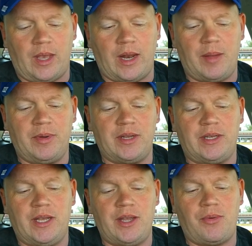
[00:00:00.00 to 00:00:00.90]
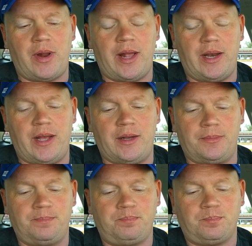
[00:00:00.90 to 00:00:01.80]
I'm gonna tell you right
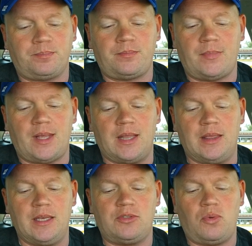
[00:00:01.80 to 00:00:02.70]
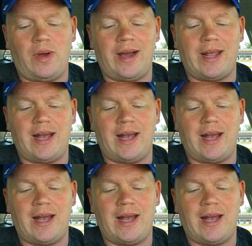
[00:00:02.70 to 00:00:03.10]
now, this white